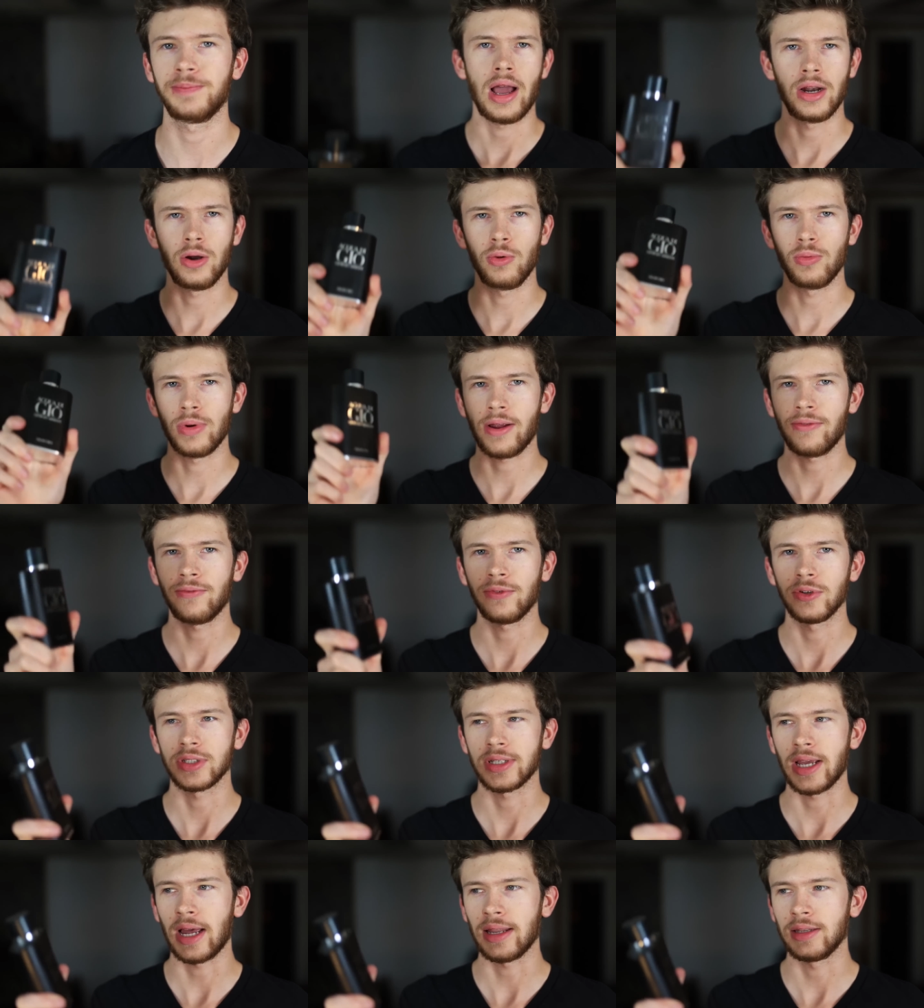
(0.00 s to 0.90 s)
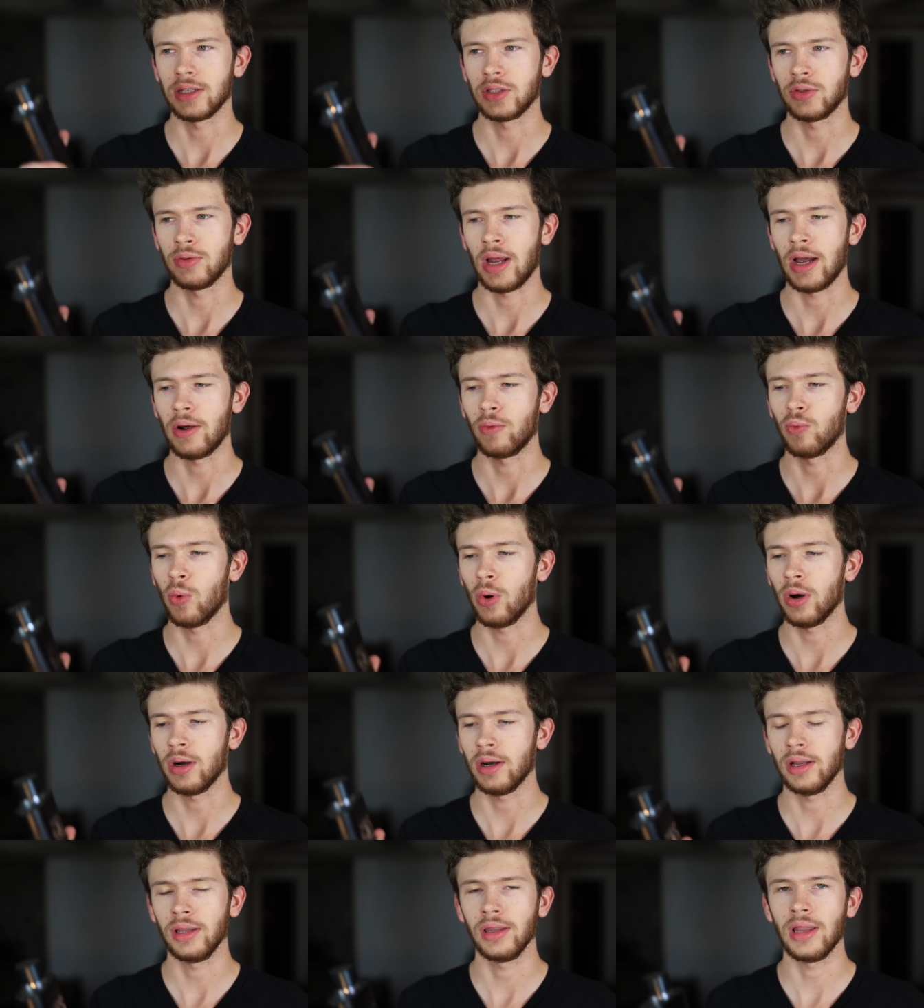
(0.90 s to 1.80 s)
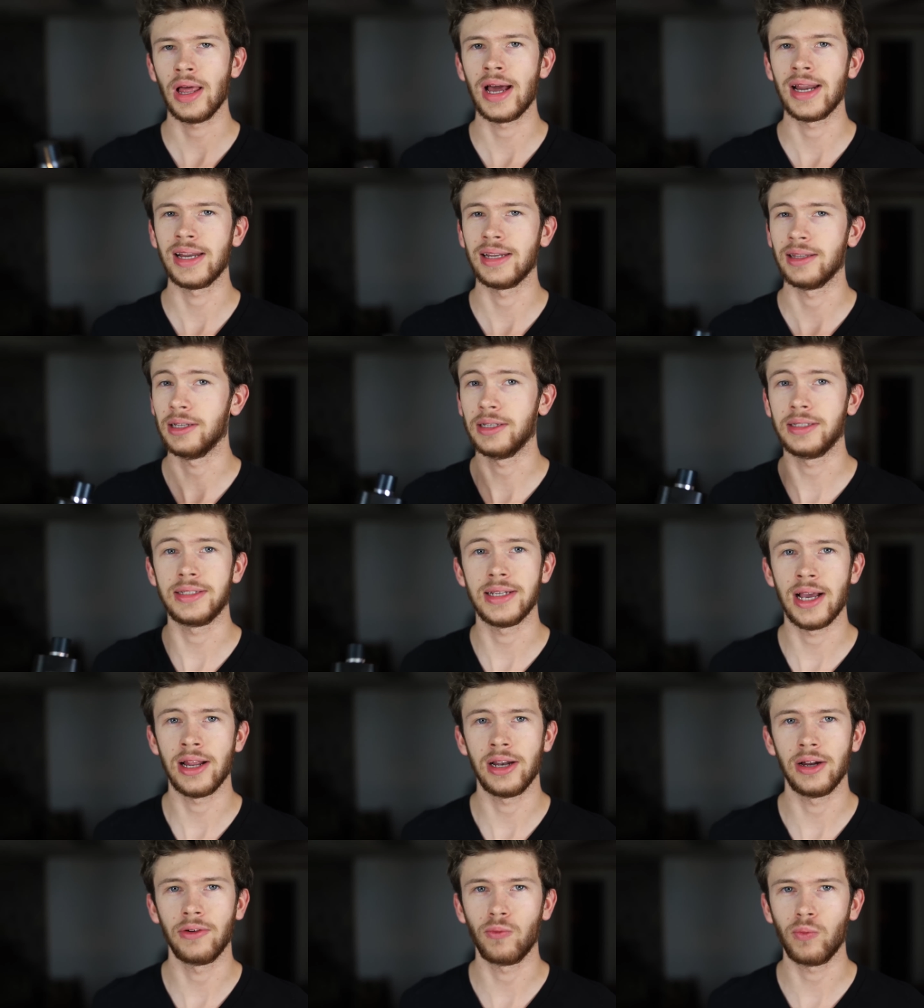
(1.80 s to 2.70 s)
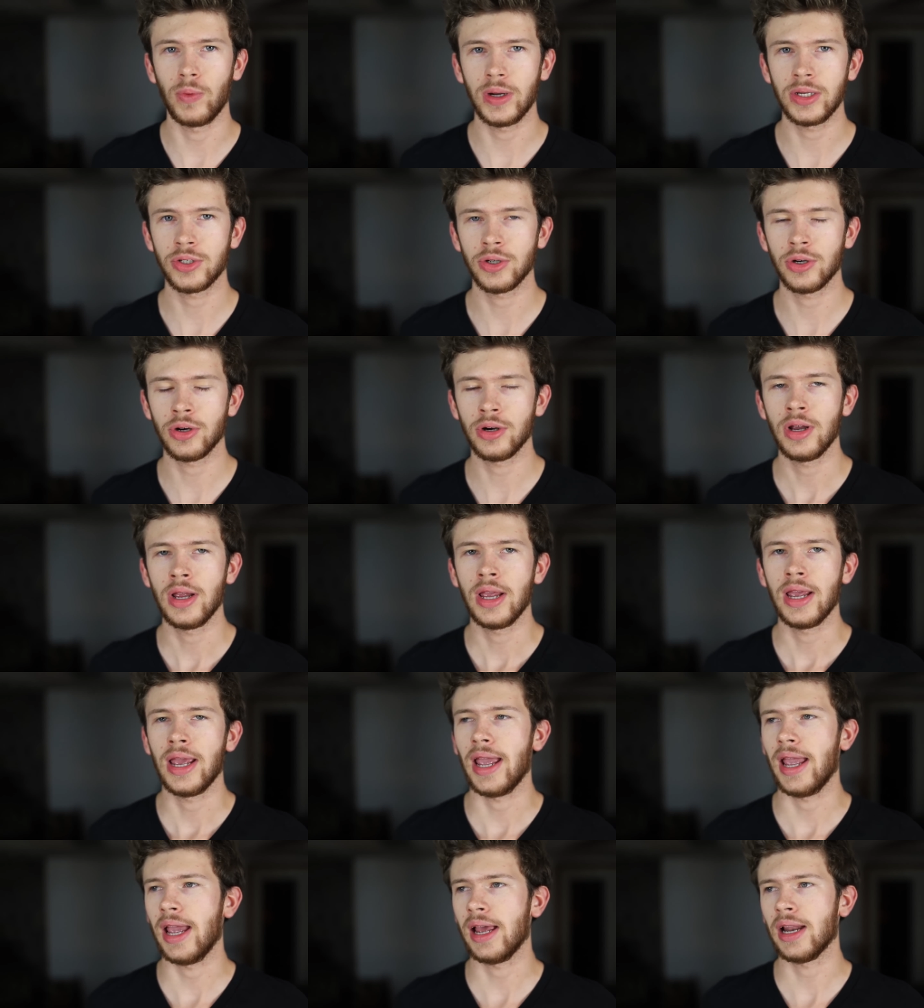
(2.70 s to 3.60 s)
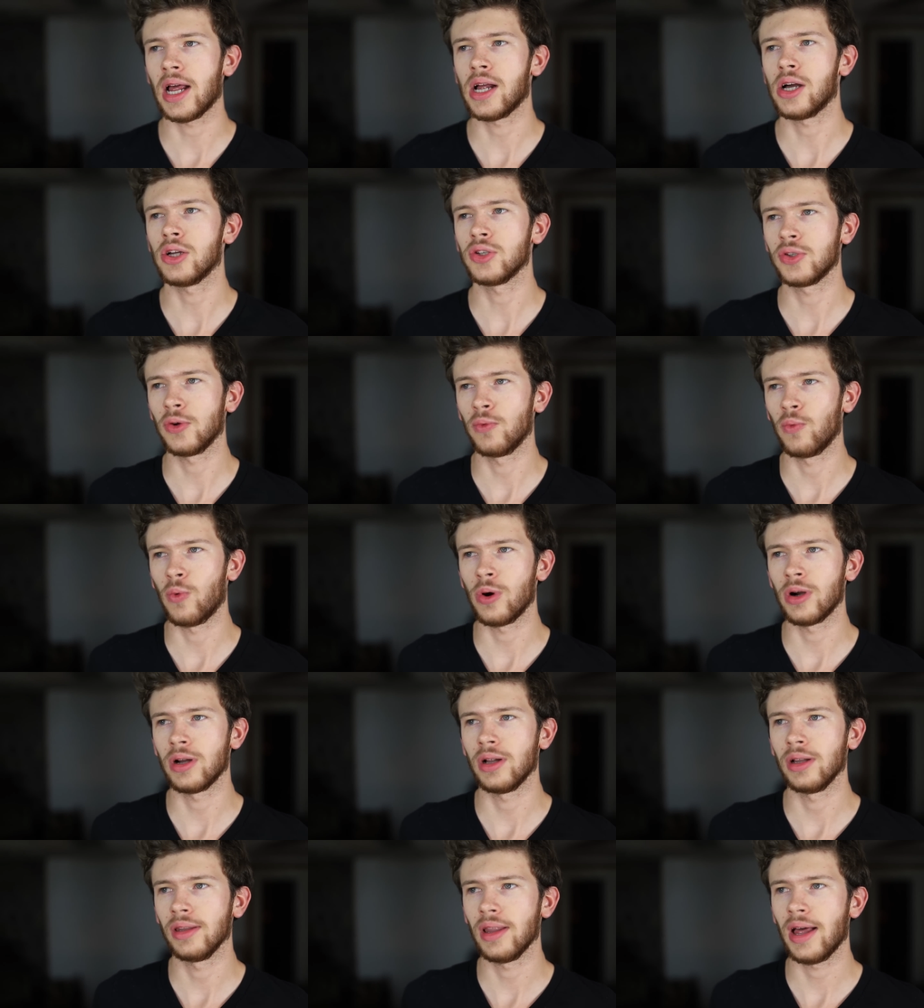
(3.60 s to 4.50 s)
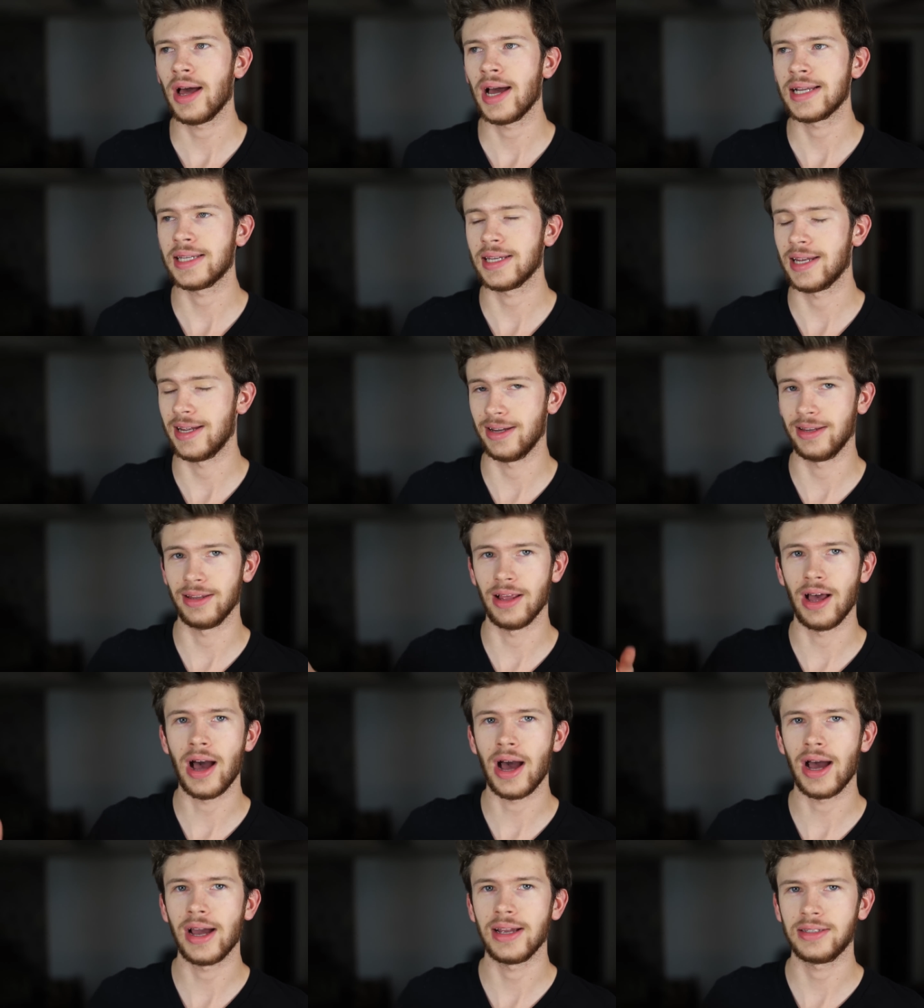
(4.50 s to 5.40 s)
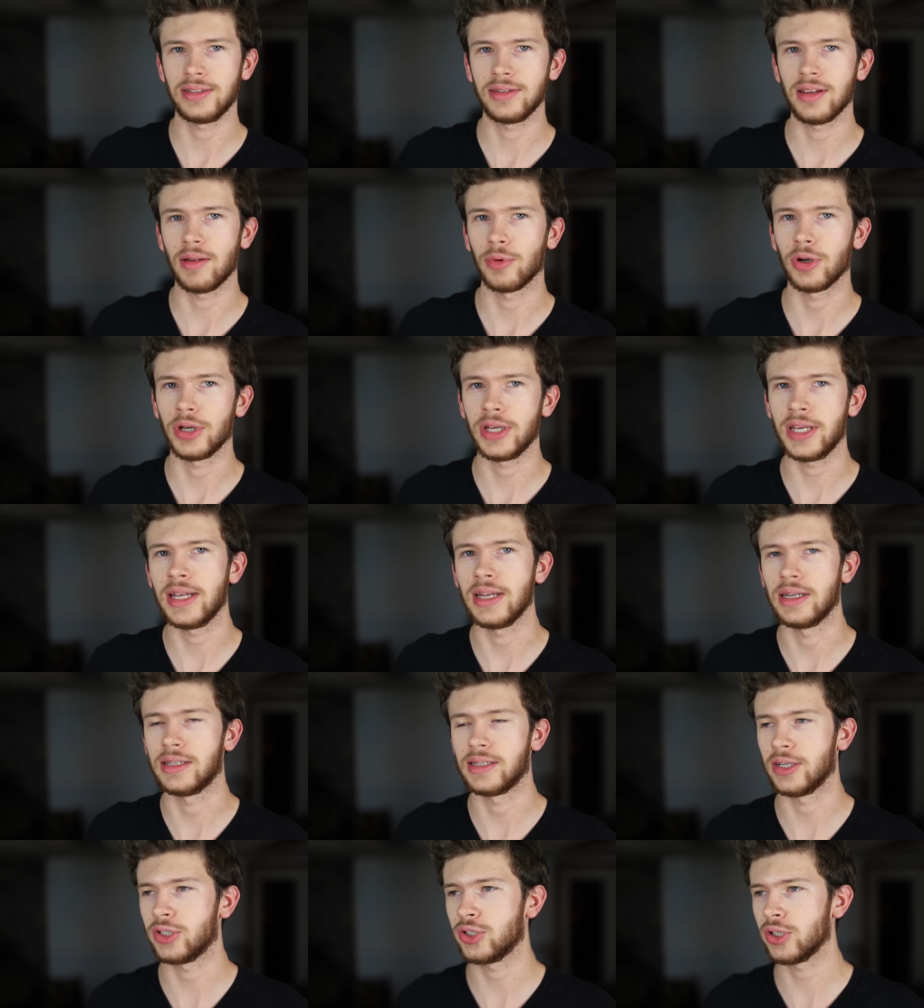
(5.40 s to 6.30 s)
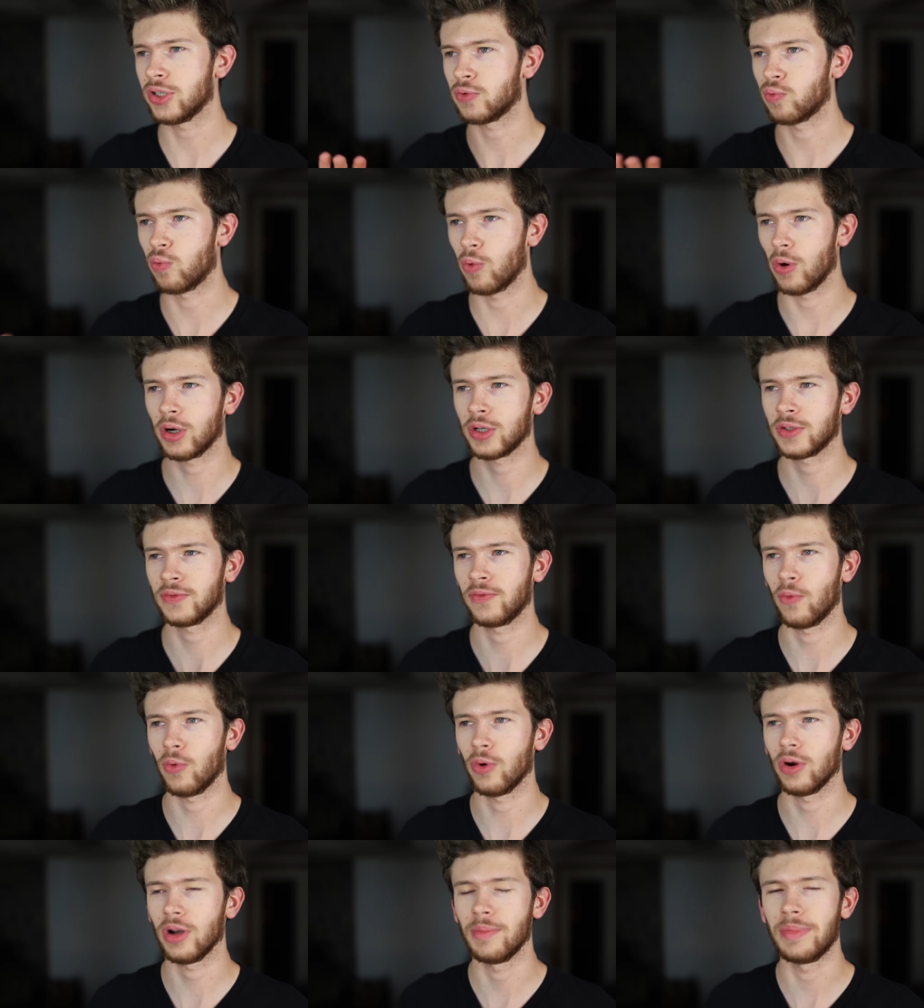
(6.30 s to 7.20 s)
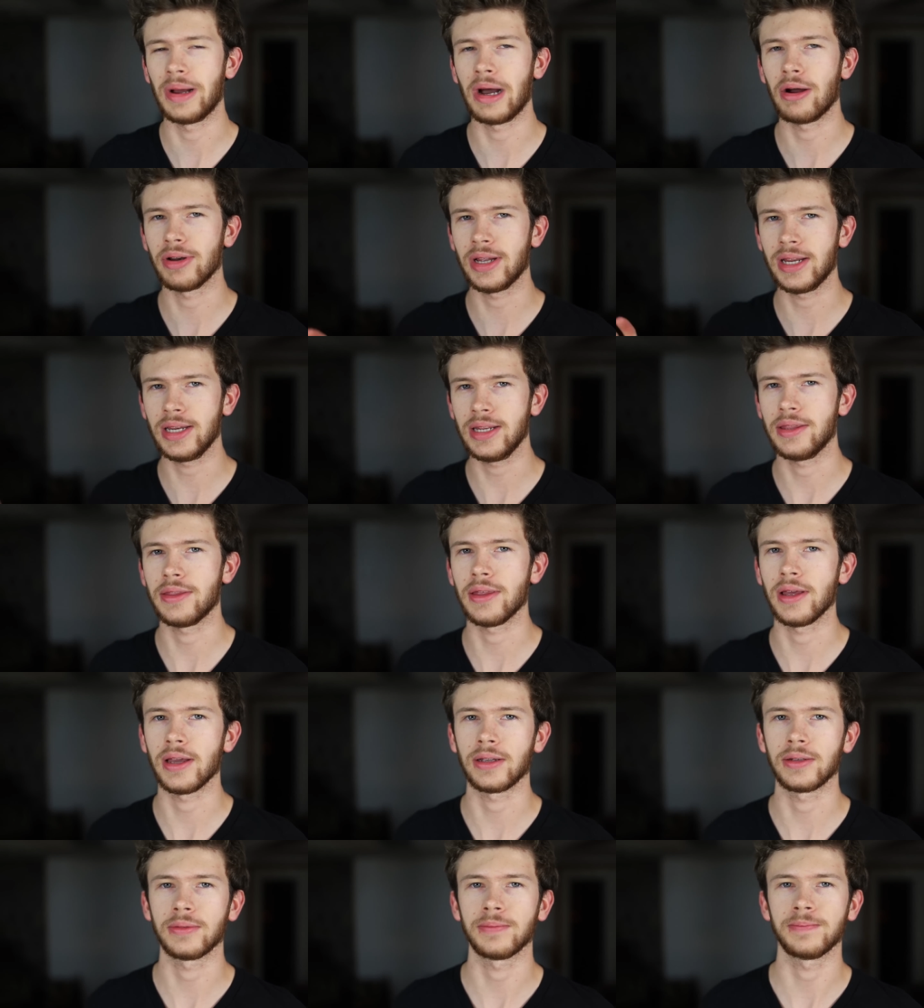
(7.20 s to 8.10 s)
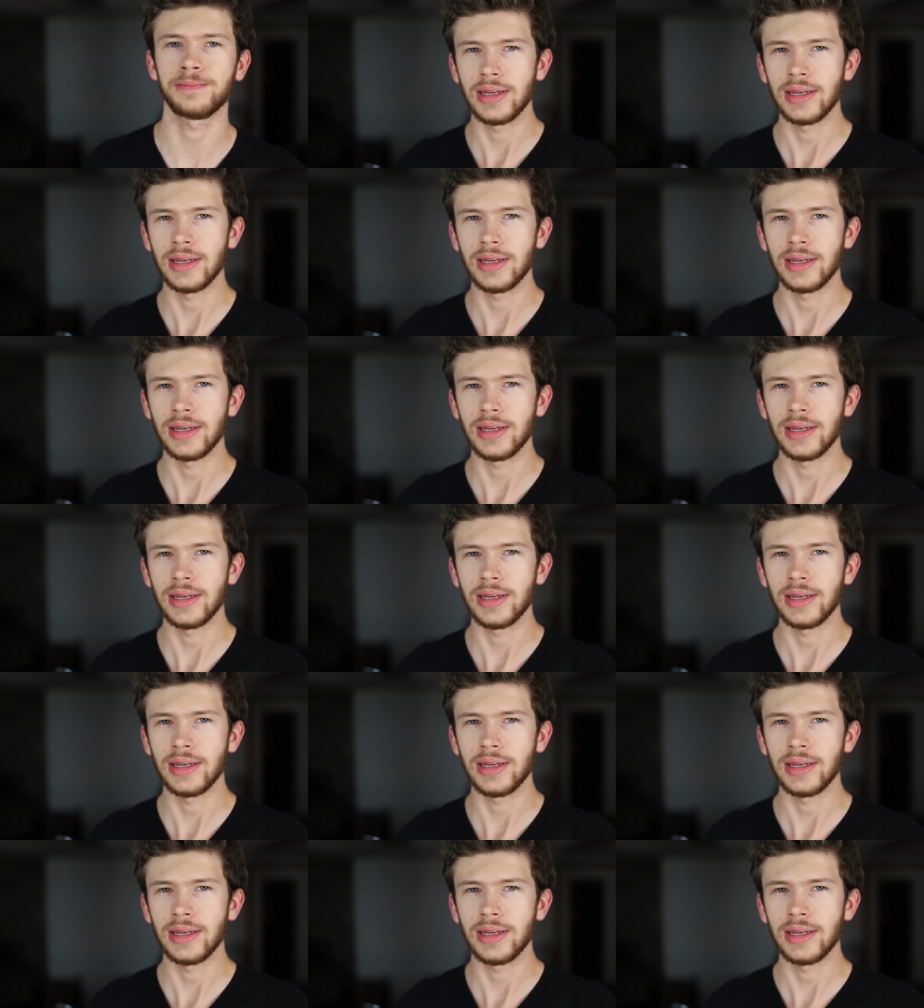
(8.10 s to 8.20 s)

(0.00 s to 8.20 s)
I know when I first got this one, I wore it a lot in the dead of winter, and I also wore it a lot in the high summer heat. It just works for about anything.